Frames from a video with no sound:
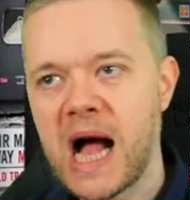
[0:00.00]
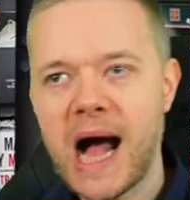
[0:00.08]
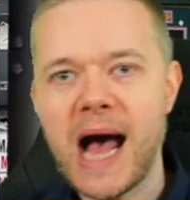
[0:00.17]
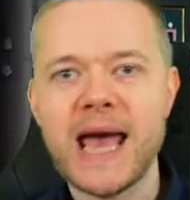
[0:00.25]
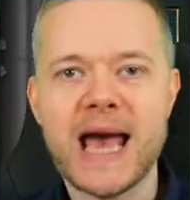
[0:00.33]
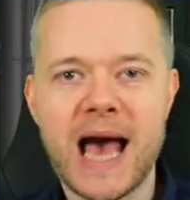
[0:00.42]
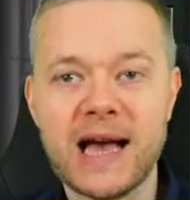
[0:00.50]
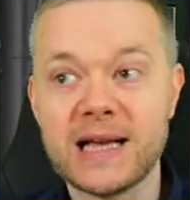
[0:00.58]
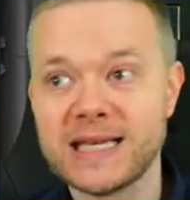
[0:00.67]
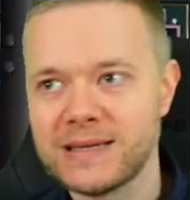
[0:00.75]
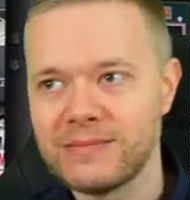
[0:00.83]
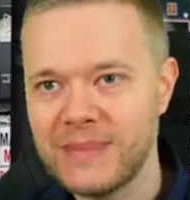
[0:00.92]

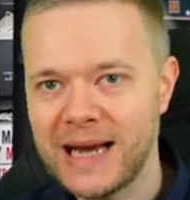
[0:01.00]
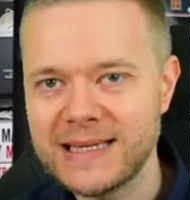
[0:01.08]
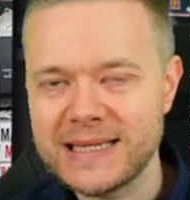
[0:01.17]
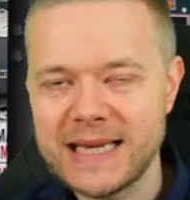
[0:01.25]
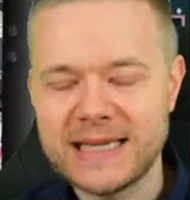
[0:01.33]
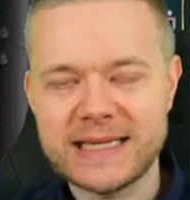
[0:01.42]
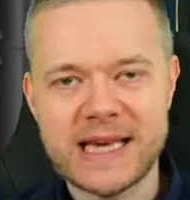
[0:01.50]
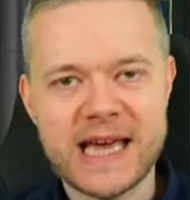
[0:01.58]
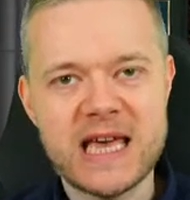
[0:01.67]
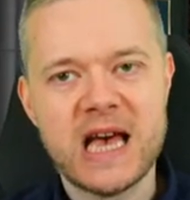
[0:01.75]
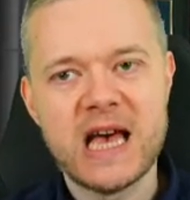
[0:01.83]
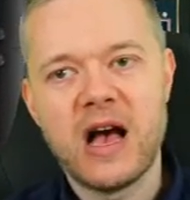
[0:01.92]
Ajax, Man
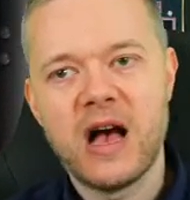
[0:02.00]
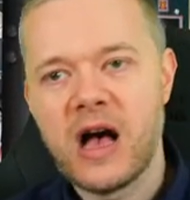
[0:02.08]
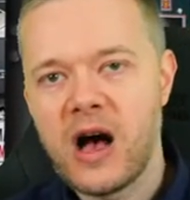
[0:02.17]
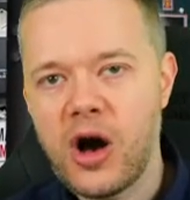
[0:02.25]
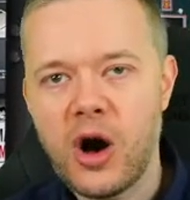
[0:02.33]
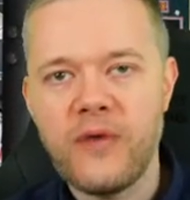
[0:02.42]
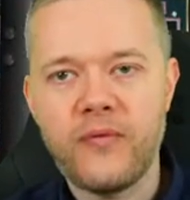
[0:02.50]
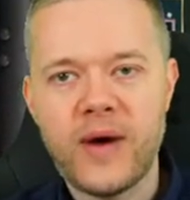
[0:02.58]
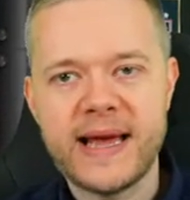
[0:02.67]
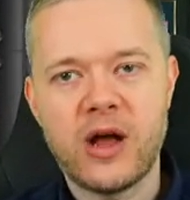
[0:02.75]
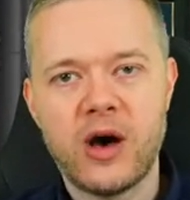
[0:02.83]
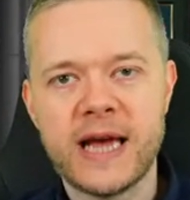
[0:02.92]
City,
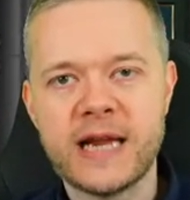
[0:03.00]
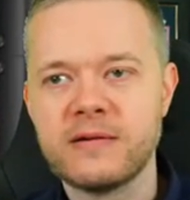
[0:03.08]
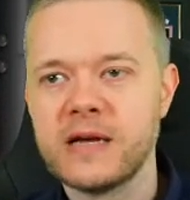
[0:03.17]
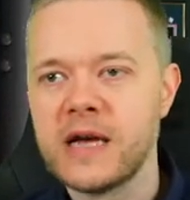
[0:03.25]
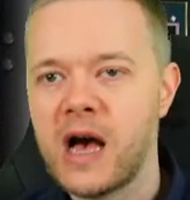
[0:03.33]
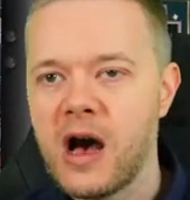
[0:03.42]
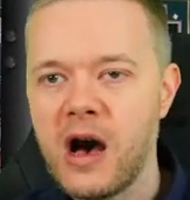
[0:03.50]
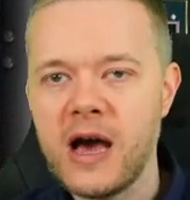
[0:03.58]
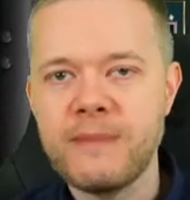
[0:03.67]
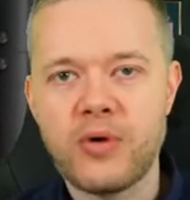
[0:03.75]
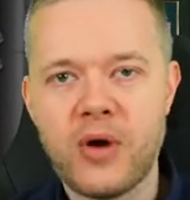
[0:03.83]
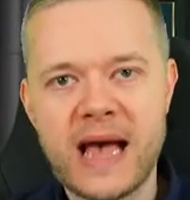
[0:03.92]
halfway line, high
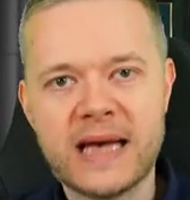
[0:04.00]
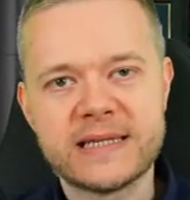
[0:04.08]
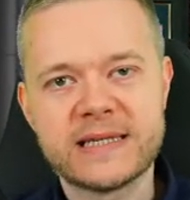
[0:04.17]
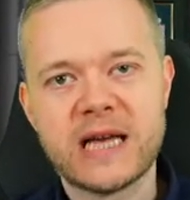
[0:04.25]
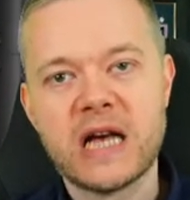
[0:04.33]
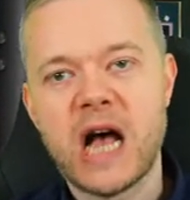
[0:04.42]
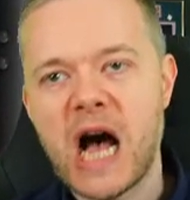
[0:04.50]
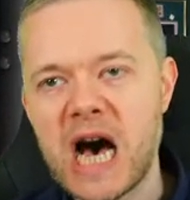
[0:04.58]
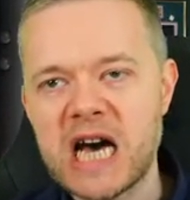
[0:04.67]
press, high